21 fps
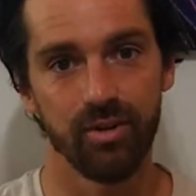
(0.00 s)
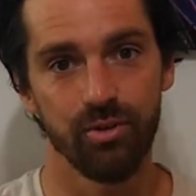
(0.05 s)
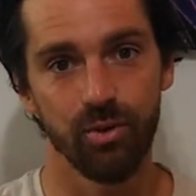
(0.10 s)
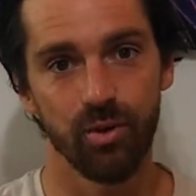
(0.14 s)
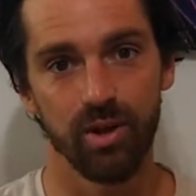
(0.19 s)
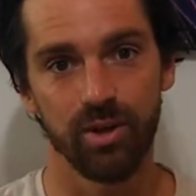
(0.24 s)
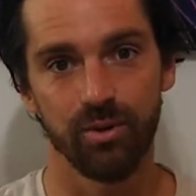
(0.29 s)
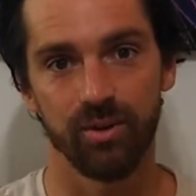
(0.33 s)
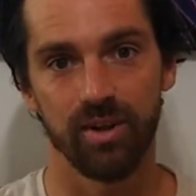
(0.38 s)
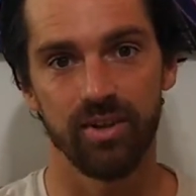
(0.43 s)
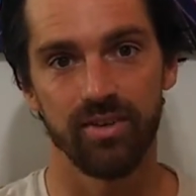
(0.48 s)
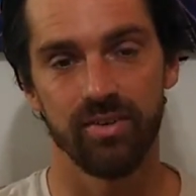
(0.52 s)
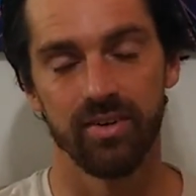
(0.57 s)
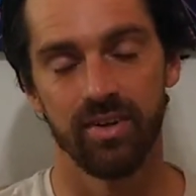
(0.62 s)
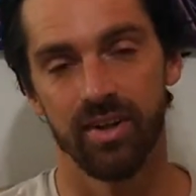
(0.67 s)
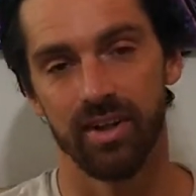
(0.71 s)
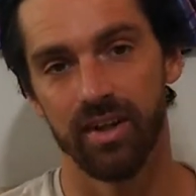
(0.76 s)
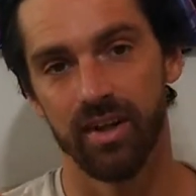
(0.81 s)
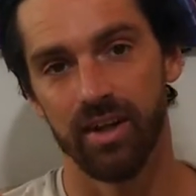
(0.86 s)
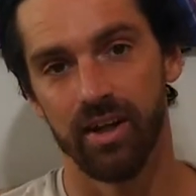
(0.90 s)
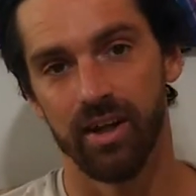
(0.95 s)
So, anyways,
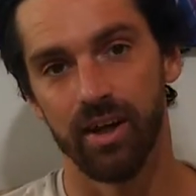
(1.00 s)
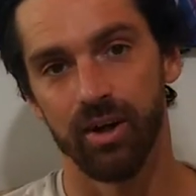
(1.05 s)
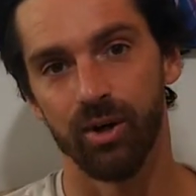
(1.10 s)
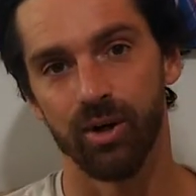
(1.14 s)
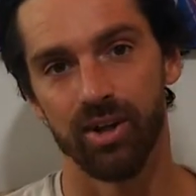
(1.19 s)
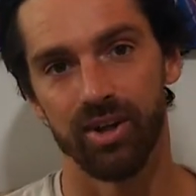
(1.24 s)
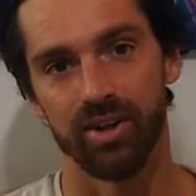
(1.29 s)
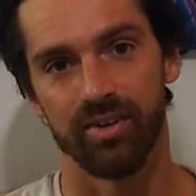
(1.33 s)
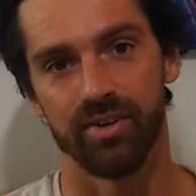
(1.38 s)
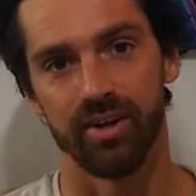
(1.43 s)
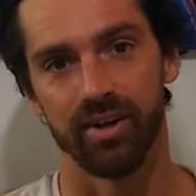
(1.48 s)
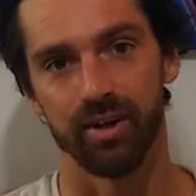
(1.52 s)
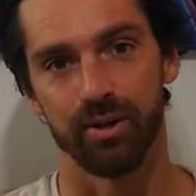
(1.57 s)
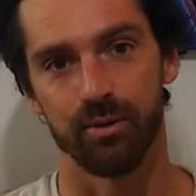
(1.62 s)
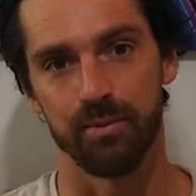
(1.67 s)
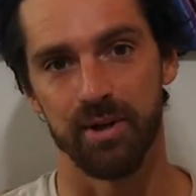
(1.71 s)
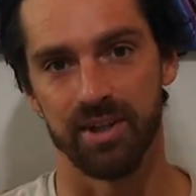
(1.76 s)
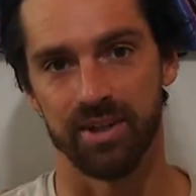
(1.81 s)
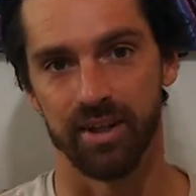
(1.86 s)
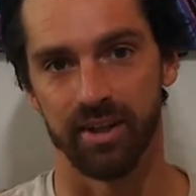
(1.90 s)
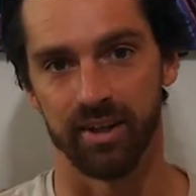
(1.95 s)
I wanted to talk
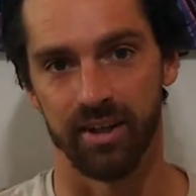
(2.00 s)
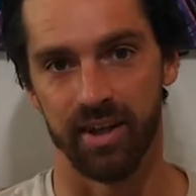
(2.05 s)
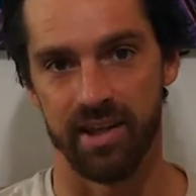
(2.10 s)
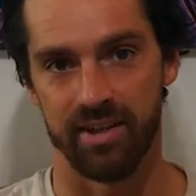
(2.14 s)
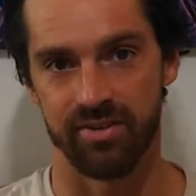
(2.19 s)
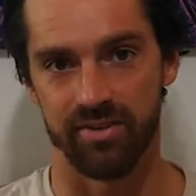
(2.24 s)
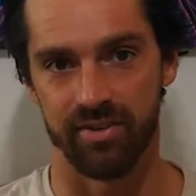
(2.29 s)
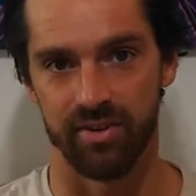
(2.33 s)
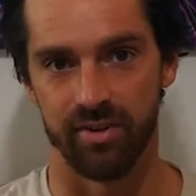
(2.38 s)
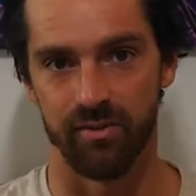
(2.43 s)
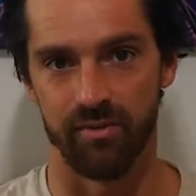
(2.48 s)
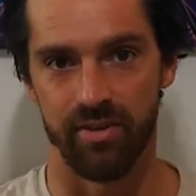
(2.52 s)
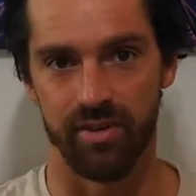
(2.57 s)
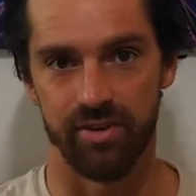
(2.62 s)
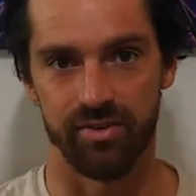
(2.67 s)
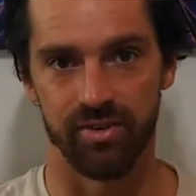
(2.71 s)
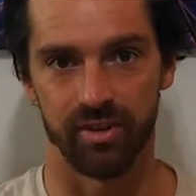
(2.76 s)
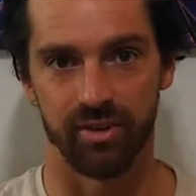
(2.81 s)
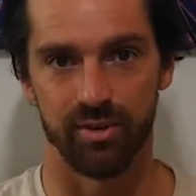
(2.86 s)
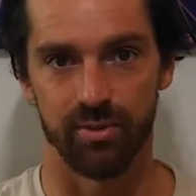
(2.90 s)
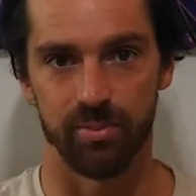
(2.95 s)
about the lesson of
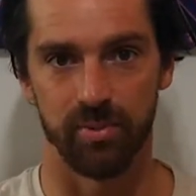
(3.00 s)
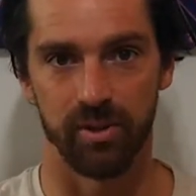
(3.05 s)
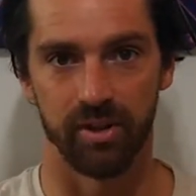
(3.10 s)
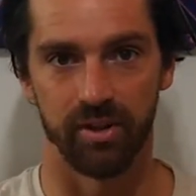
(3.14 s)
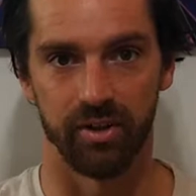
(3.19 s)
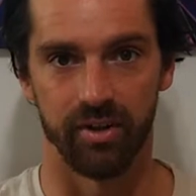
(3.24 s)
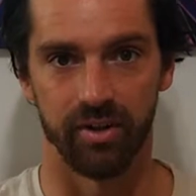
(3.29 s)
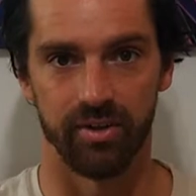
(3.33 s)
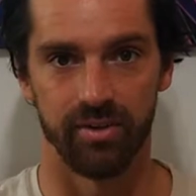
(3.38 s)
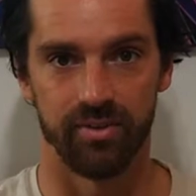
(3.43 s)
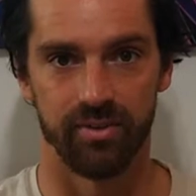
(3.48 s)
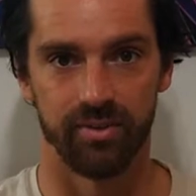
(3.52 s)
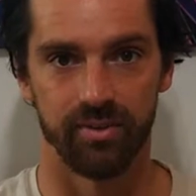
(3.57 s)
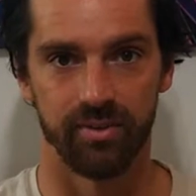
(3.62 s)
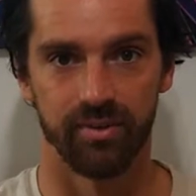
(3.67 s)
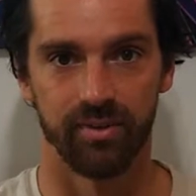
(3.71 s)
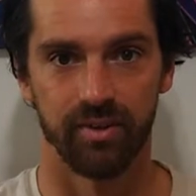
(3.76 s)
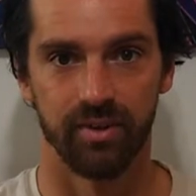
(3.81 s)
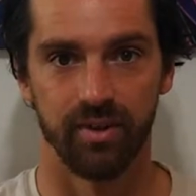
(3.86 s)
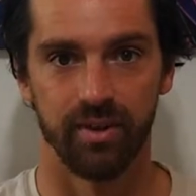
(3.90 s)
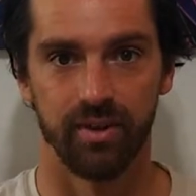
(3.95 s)
this experience
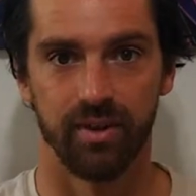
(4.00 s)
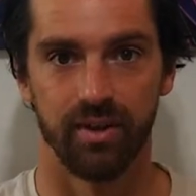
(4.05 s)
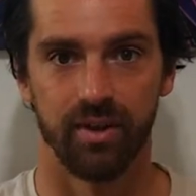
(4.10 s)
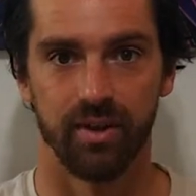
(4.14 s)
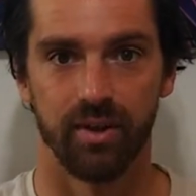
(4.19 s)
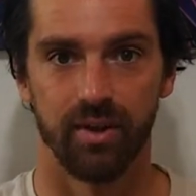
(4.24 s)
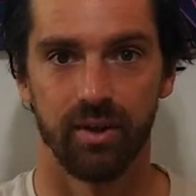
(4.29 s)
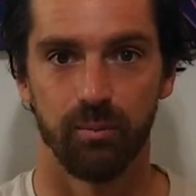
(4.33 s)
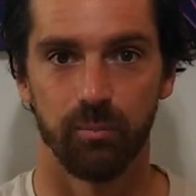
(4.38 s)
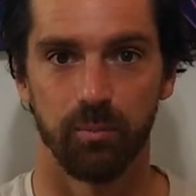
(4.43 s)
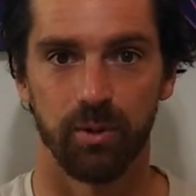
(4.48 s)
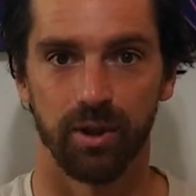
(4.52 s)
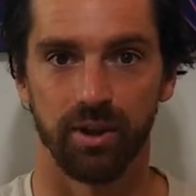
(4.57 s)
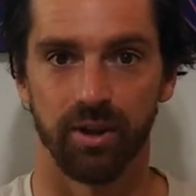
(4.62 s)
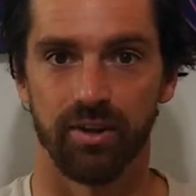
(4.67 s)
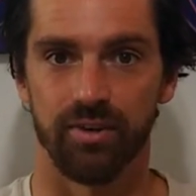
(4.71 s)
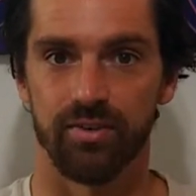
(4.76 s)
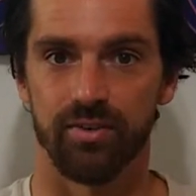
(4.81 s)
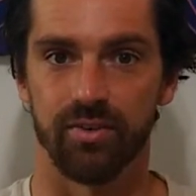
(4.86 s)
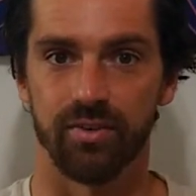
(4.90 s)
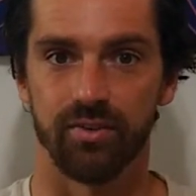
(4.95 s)

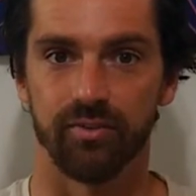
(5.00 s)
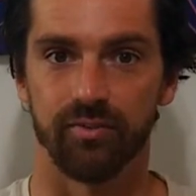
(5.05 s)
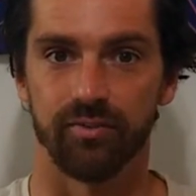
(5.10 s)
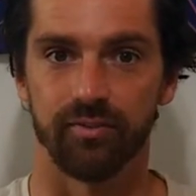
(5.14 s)
because